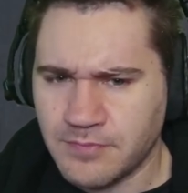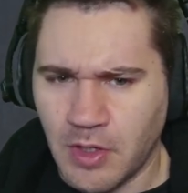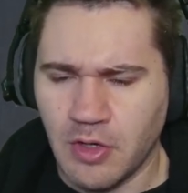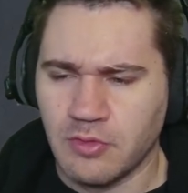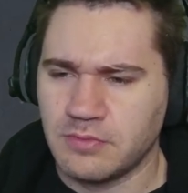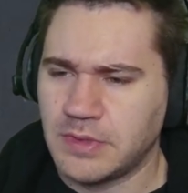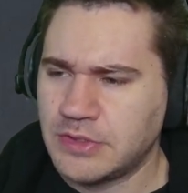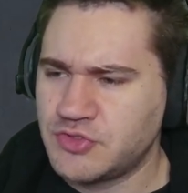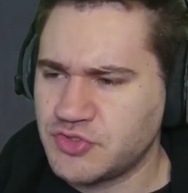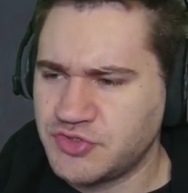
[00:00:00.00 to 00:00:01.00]
Oh,
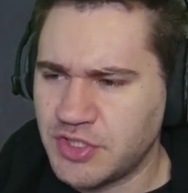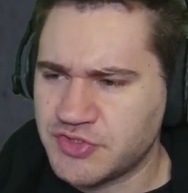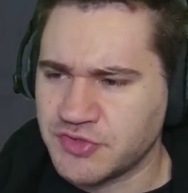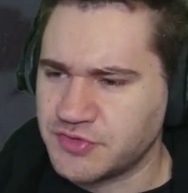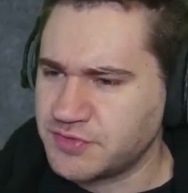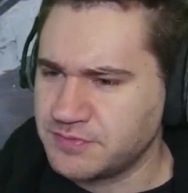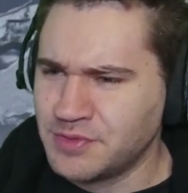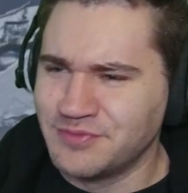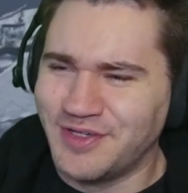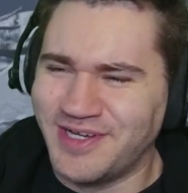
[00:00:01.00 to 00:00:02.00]
it just doesn't.
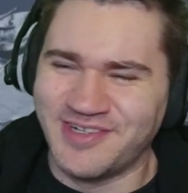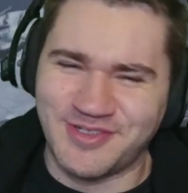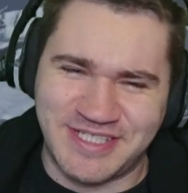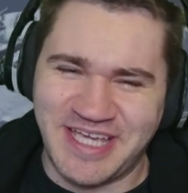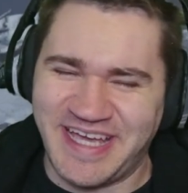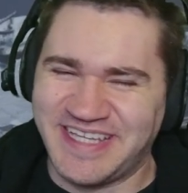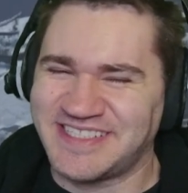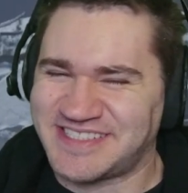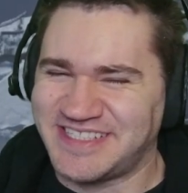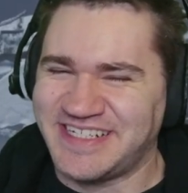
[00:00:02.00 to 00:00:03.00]
Okay, I
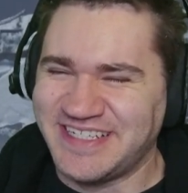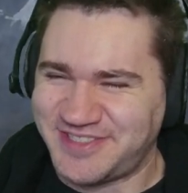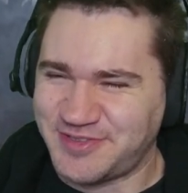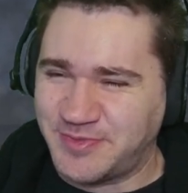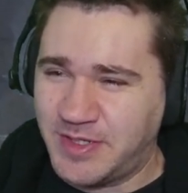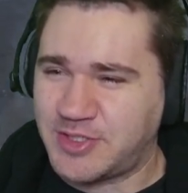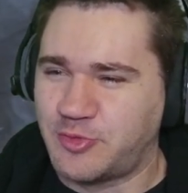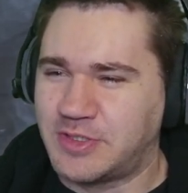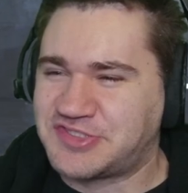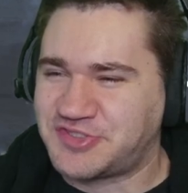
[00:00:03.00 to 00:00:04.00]
guess that answers my
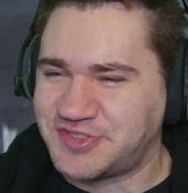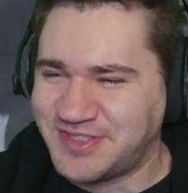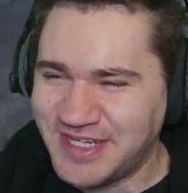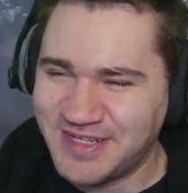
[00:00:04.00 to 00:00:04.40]
question.